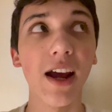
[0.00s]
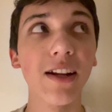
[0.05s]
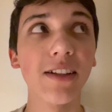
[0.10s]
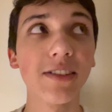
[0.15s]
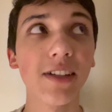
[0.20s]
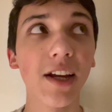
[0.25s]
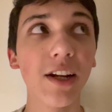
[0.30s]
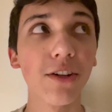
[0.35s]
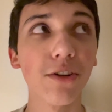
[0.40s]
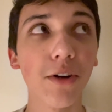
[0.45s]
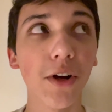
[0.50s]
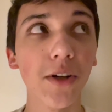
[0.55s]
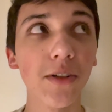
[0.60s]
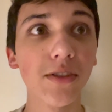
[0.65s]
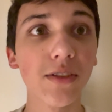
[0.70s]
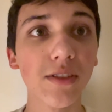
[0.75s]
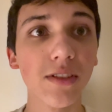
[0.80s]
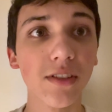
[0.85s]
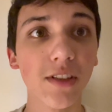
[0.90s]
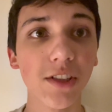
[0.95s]
And it's kind of
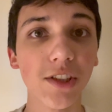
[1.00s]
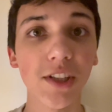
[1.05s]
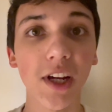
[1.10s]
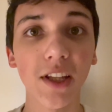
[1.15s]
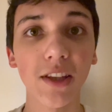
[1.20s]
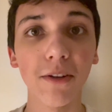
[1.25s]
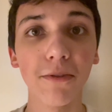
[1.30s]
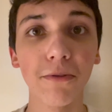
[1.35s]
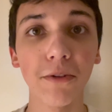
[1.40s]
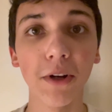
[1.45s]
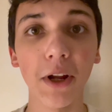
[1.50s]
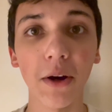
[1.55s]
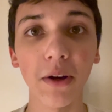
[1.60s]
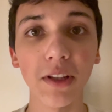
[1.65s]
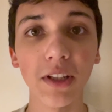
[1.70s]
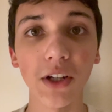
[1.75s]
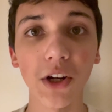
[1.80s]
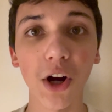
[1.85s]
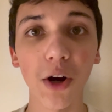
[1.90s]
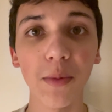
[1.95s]
gross to shake the food out in
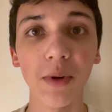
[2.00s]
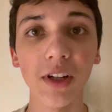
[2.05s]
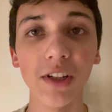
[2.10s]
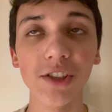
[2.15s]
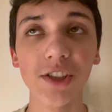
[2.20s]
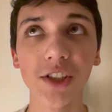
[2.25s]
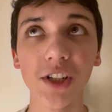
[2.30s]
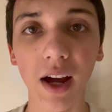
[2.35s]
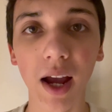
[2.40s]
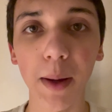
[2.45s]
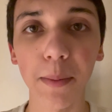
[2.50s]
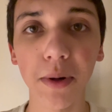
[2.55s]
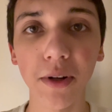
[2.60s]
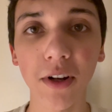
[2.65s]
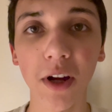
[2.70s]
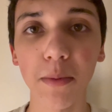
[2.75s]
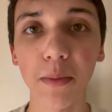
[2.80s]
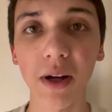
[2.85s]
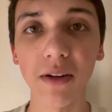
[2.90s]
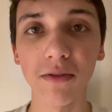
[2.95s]
the garbage. I put
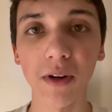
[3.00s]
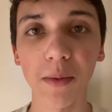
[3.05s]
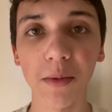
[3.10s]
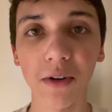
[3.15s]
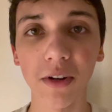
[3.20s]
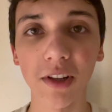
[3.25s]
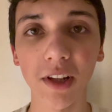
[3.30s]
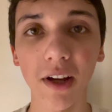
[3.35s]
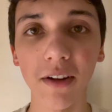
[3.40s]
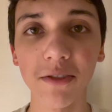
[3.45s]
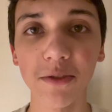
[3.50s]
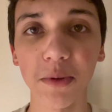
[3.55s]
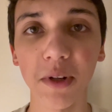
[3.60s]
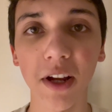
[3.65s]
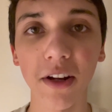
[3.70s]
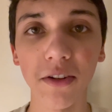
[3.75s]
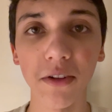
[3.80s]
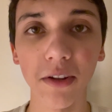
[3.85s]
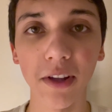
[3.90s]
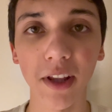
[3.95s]
on my rubber gloves when I do